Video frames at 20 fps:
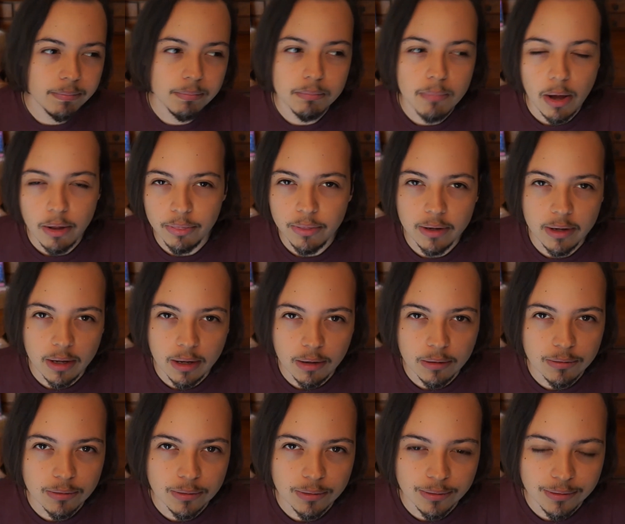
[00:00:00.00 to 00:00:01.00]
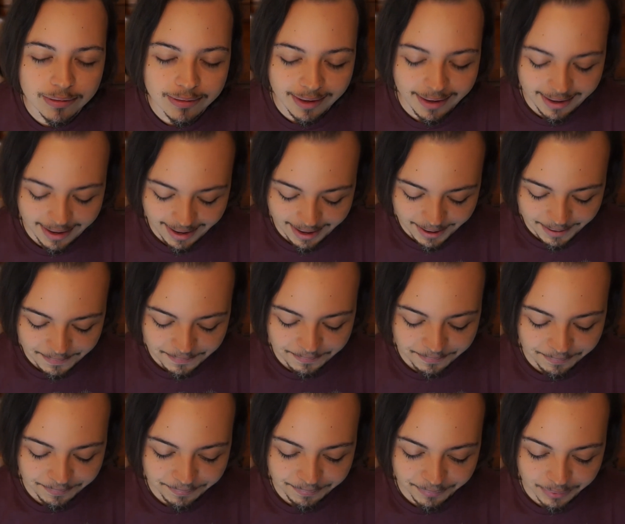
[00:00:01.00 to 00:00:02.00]
mount the consoles
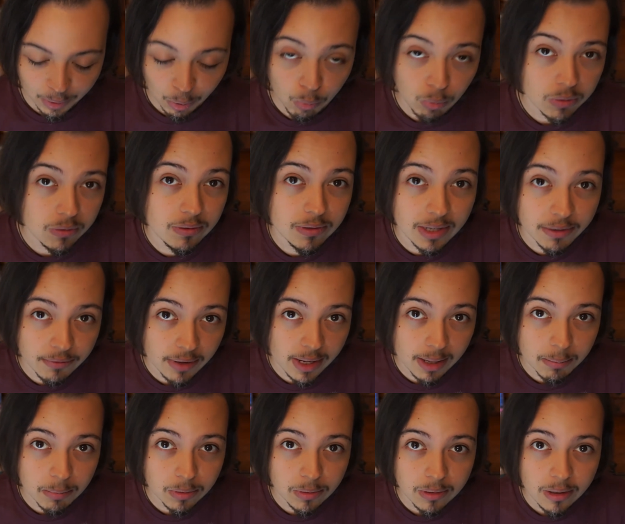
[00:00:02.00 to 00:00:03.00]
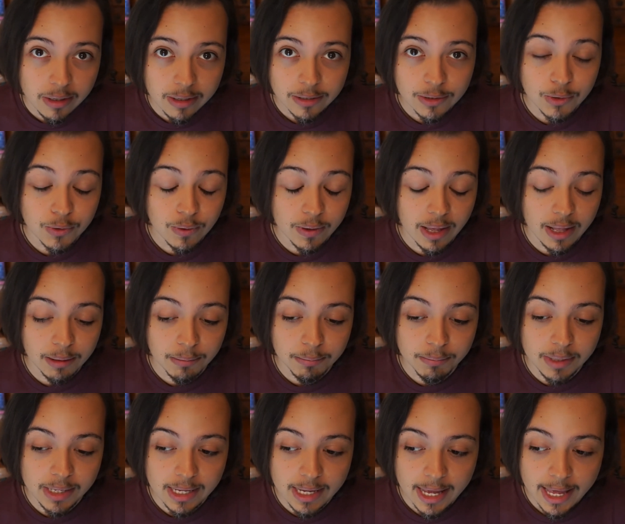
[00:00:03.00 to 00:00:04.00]
wasn't available to help
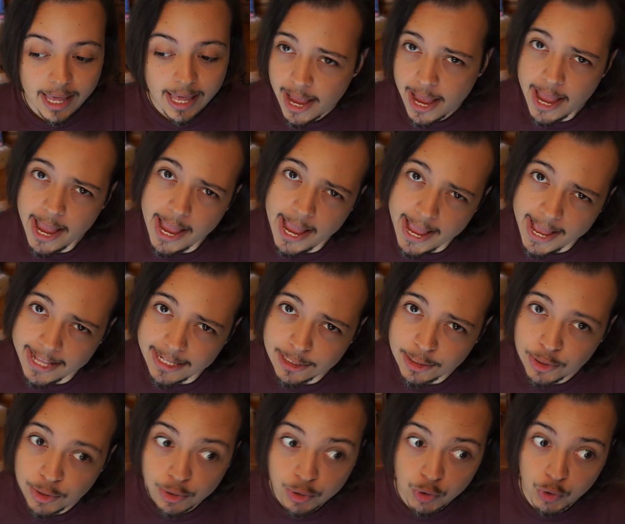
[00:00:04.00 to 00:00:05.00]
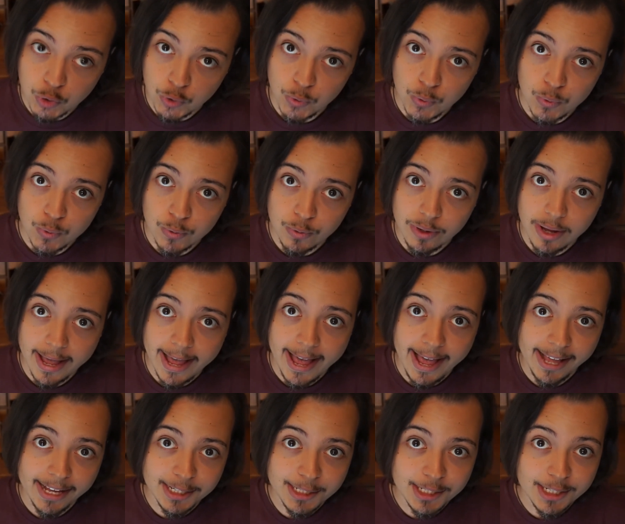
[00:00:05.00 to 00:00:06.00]
me, and two,
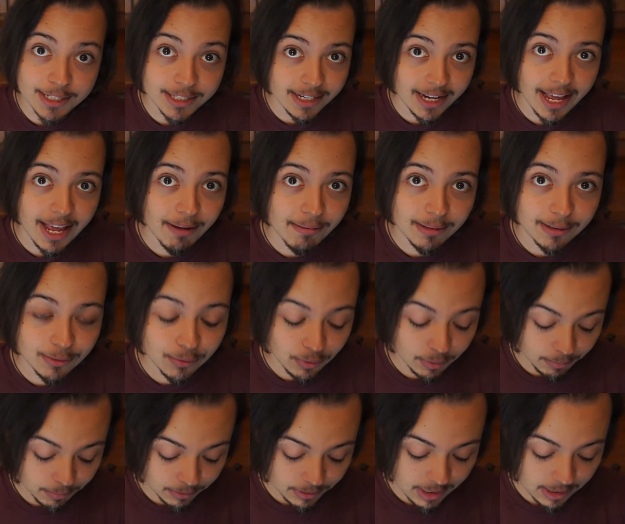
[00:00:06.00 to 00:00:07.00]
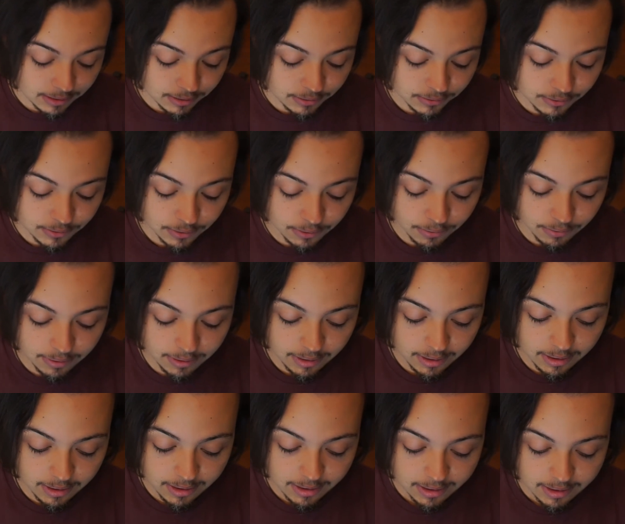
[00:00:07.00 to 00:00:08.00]
I didn't have the screen protector. So
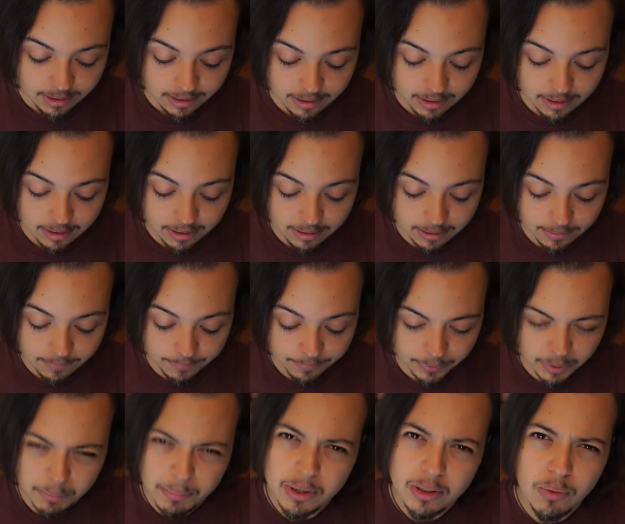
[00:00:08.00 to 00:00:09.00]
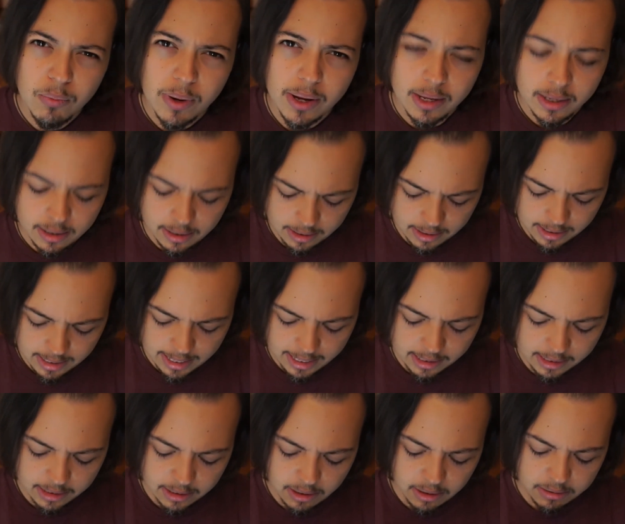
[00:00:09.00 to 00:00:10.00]
by the way,
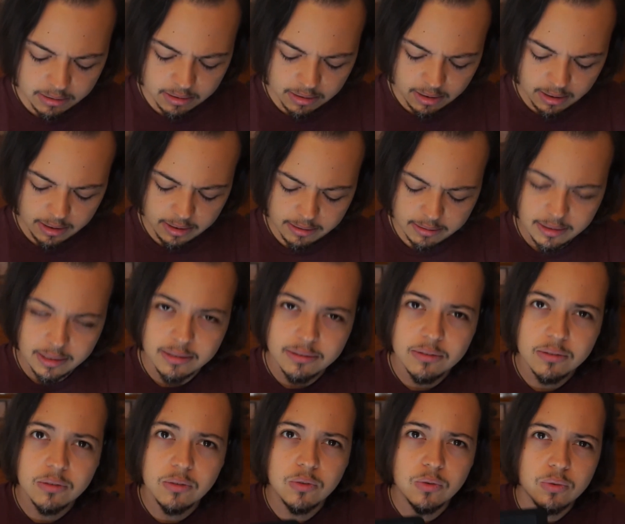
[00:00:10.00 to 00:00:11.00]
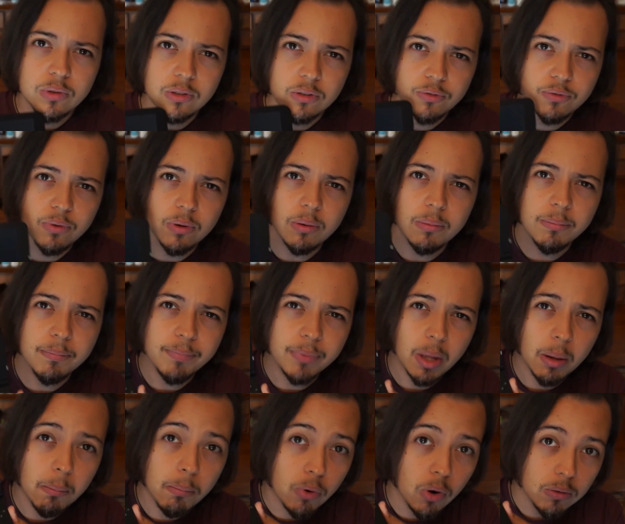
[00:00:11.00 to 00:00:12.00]
I got these screens from
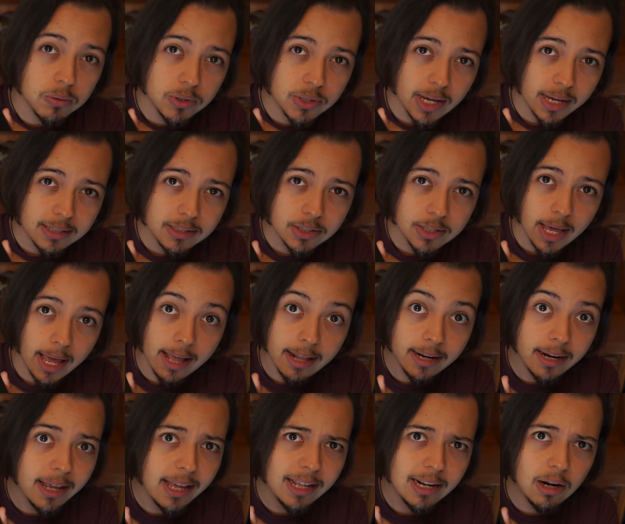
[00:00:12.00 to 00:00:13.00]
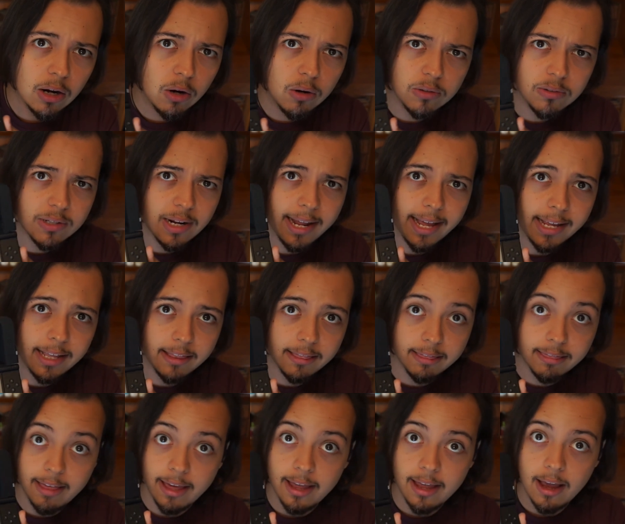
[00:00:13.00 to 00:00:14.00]
Brotect and it looks like
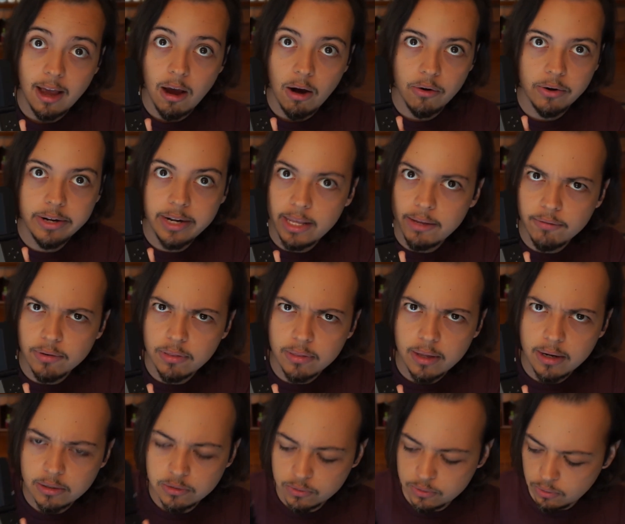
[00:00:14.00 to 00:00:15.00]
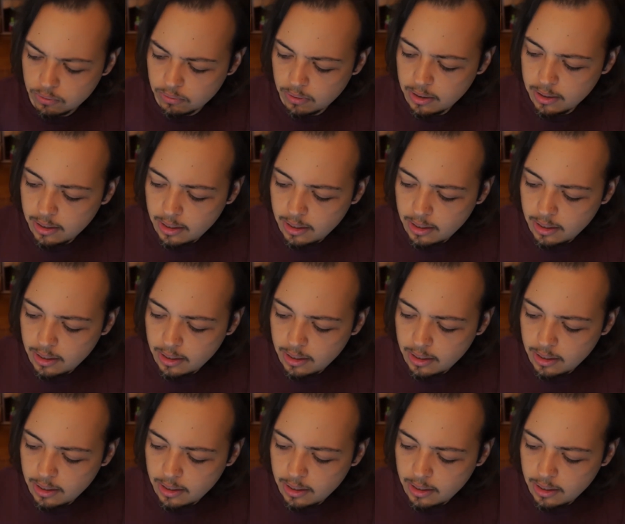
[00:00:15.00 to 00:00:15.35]
they aren't even there. So